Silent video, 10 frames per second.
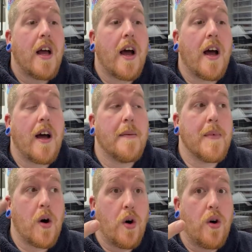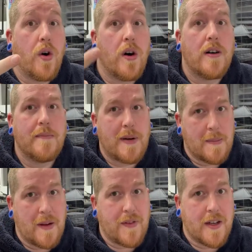um, or buy
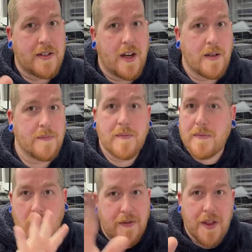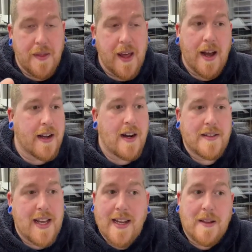my first home other than that, I
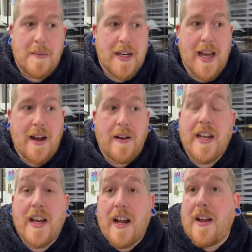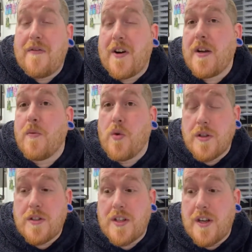can't take the money out. And if I
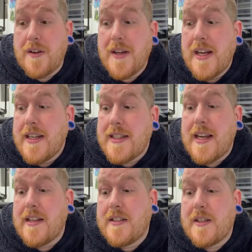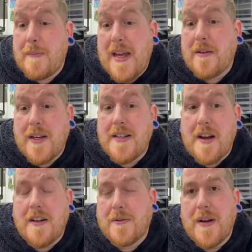want to, there's the penalties
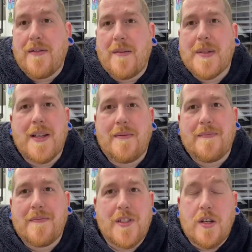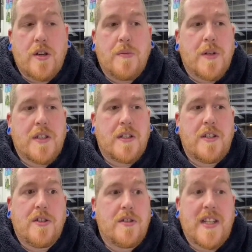are 25%. So you would,
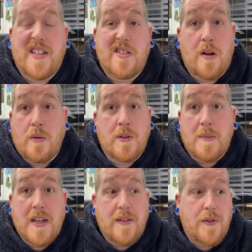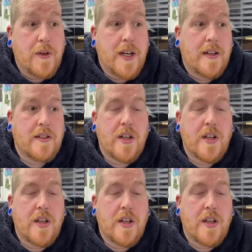you they just hold your money for you. So